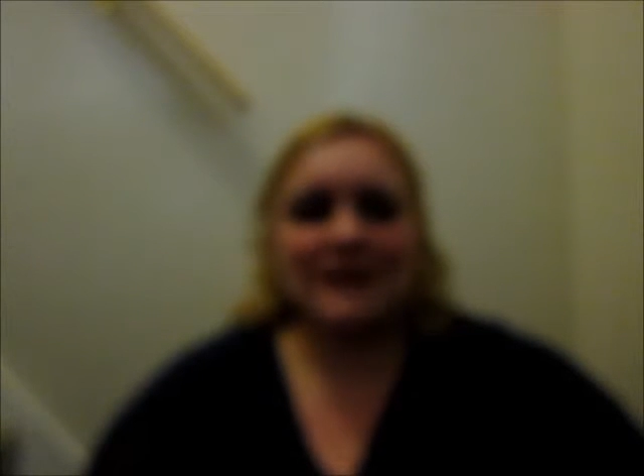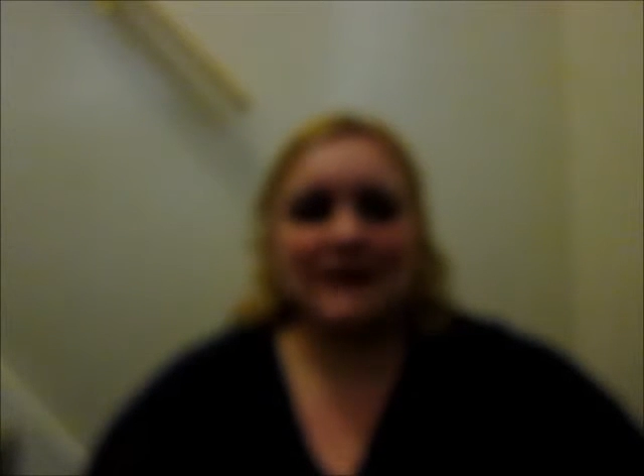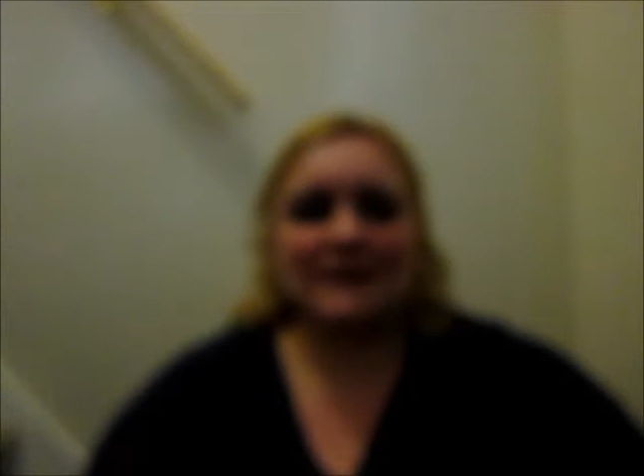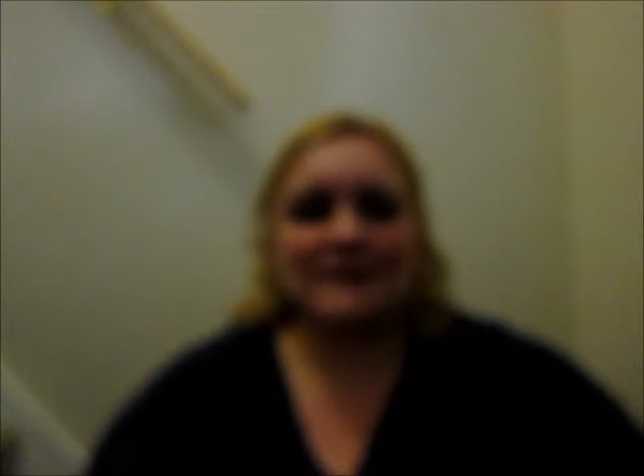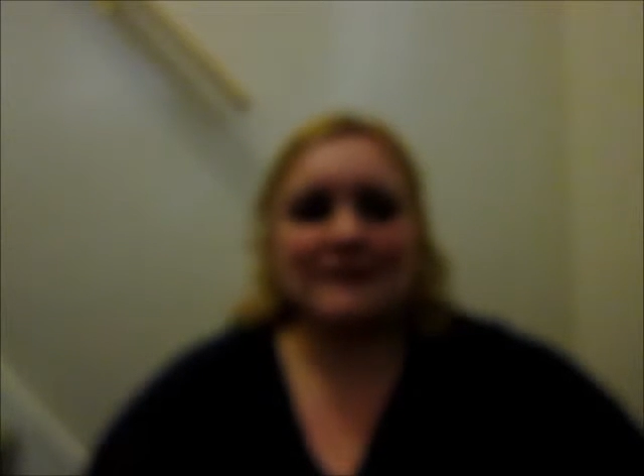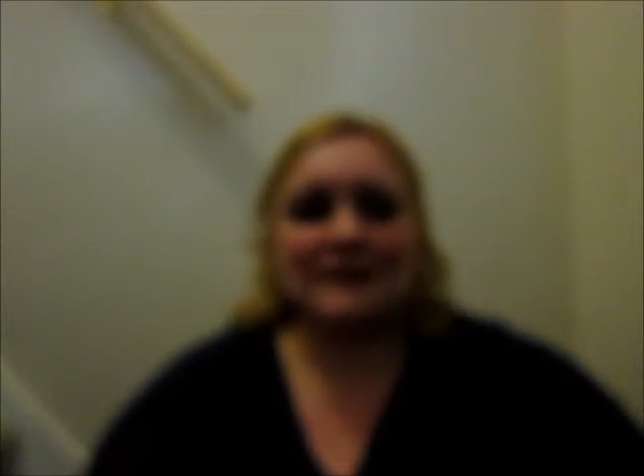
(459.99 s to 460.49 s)
and
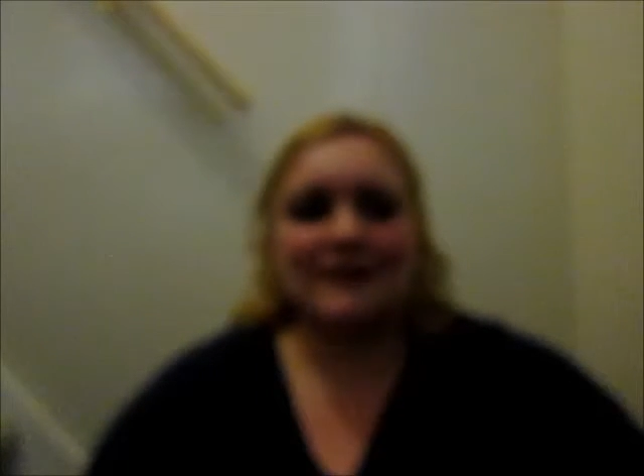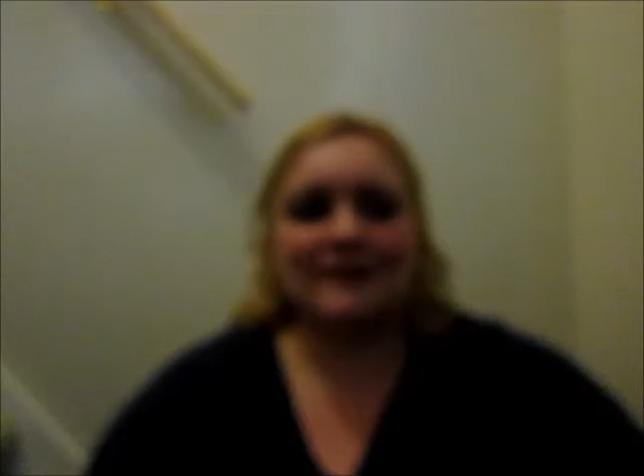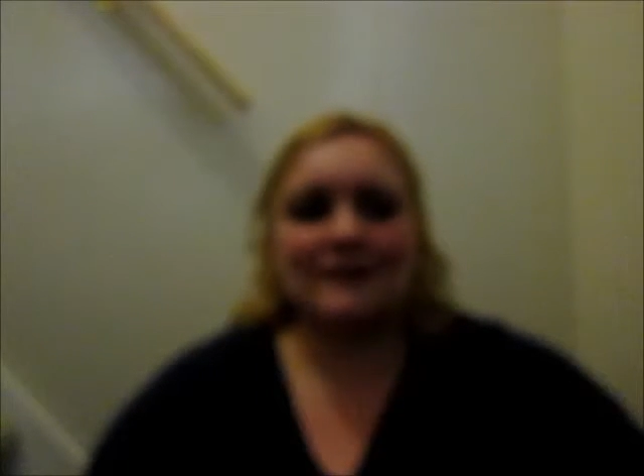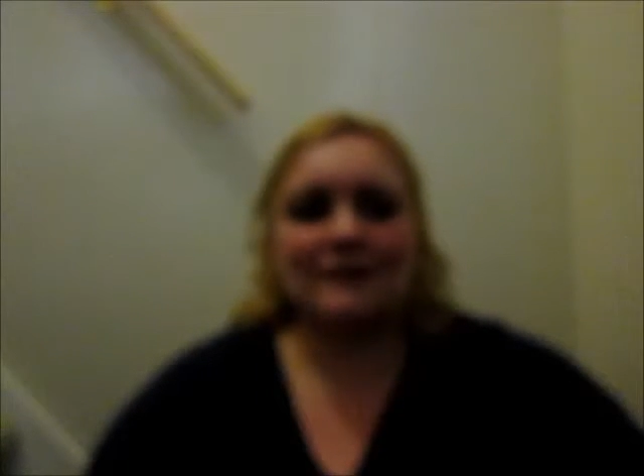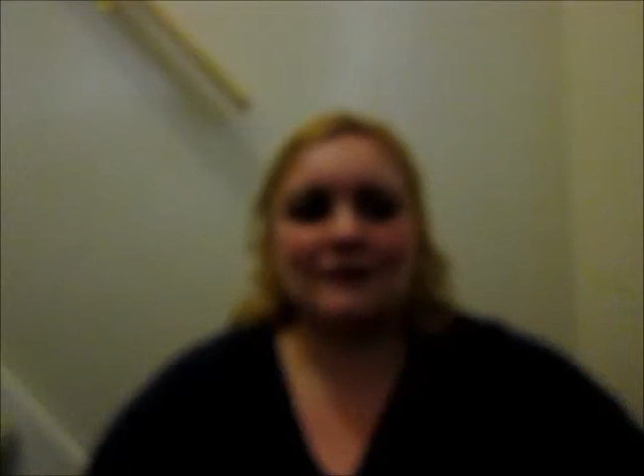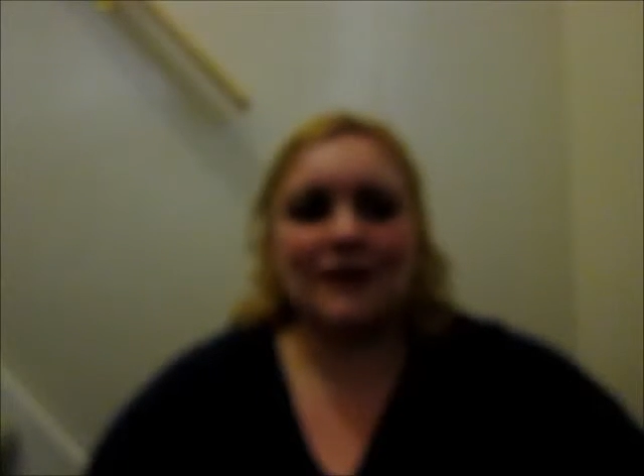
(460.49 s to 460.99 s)
I
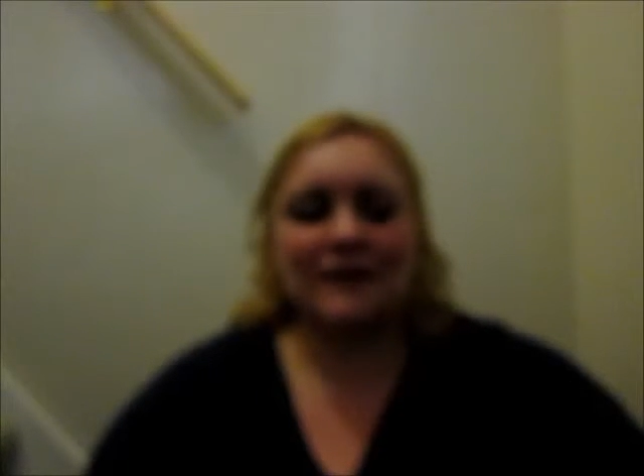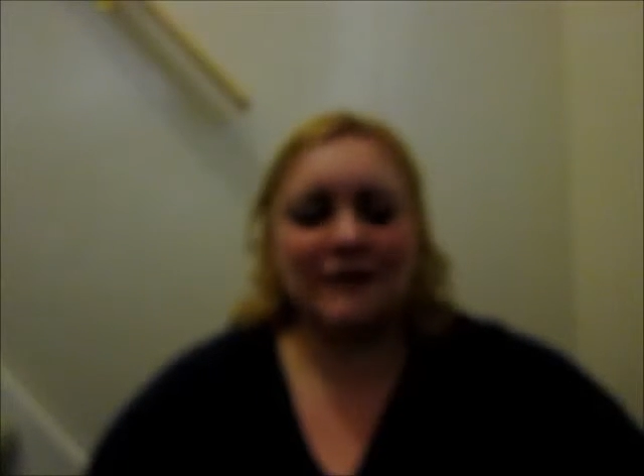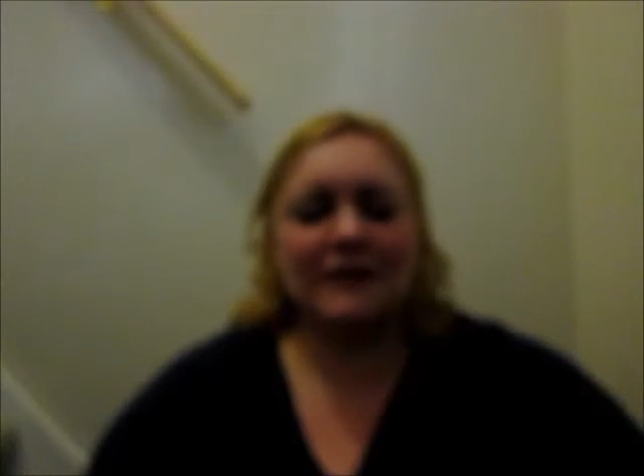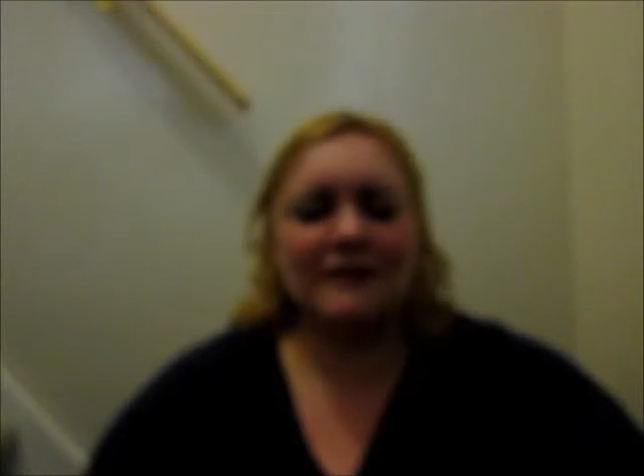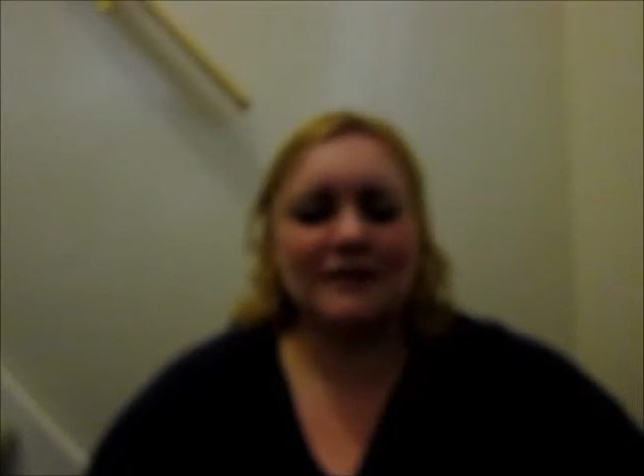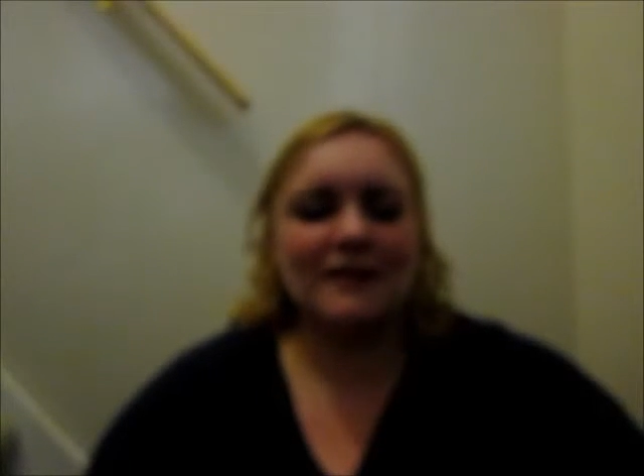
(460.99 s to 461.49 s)
said, I
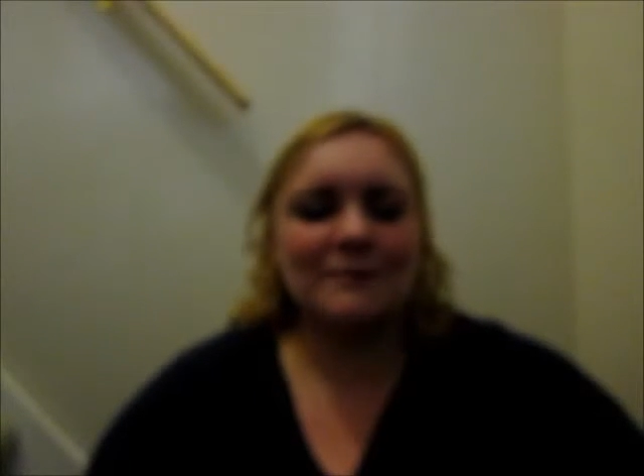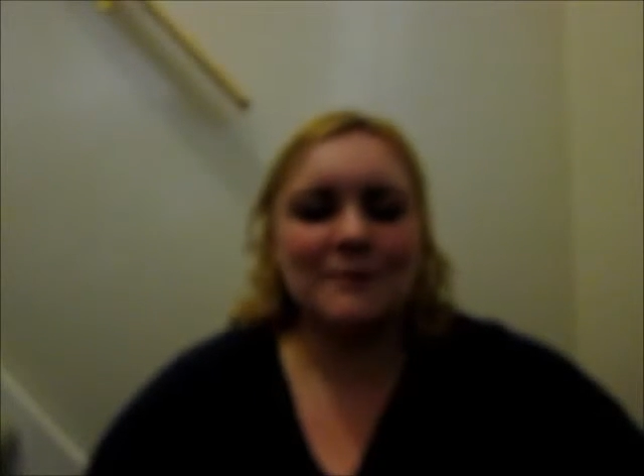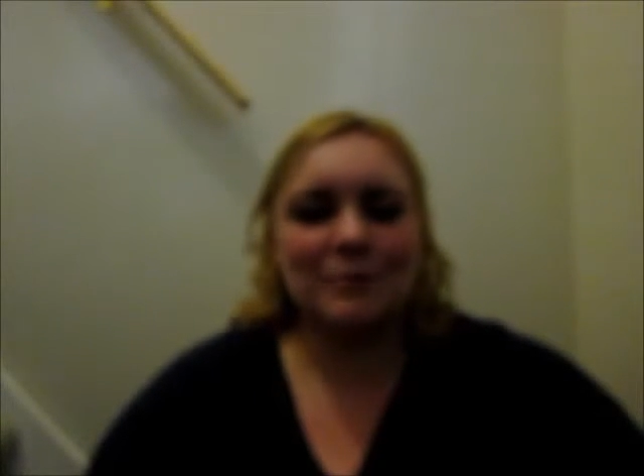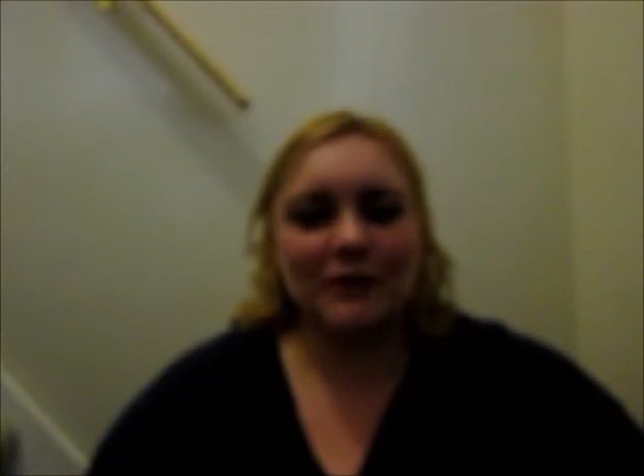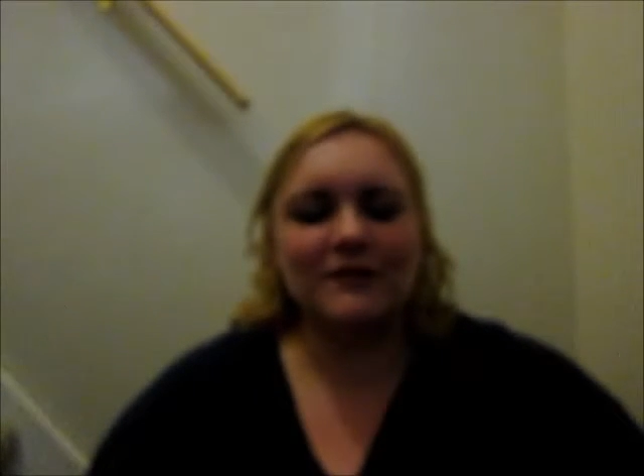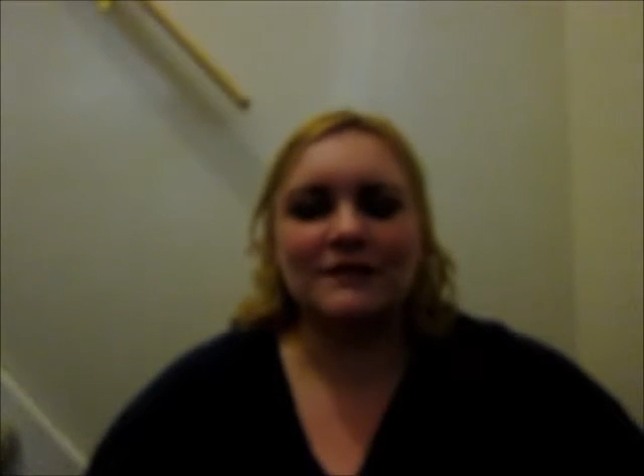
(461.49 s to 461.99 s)
think he's going to be
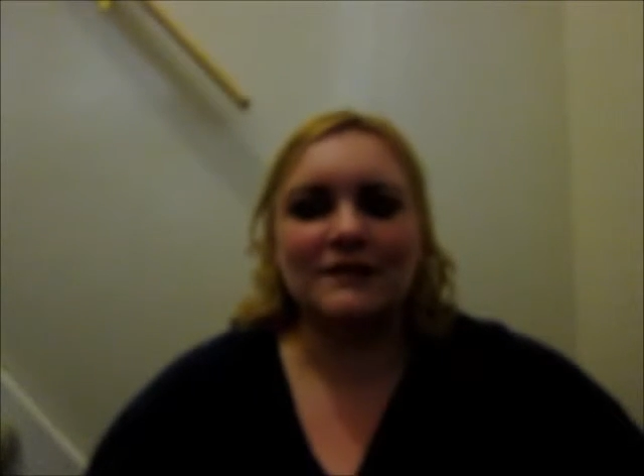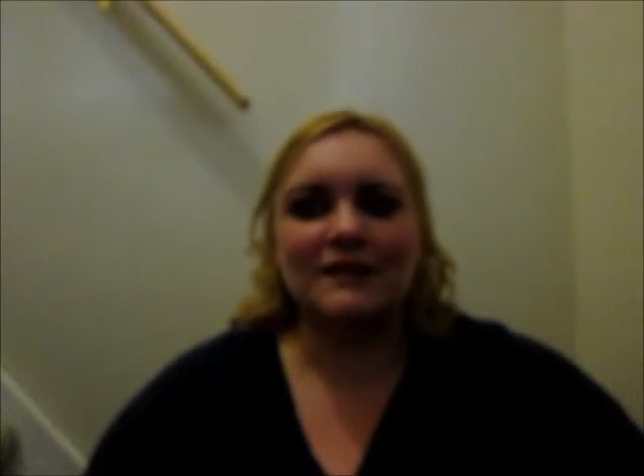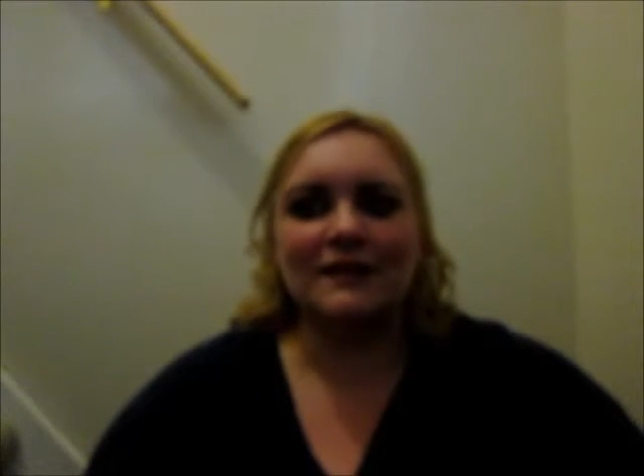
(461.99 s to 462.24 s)
president.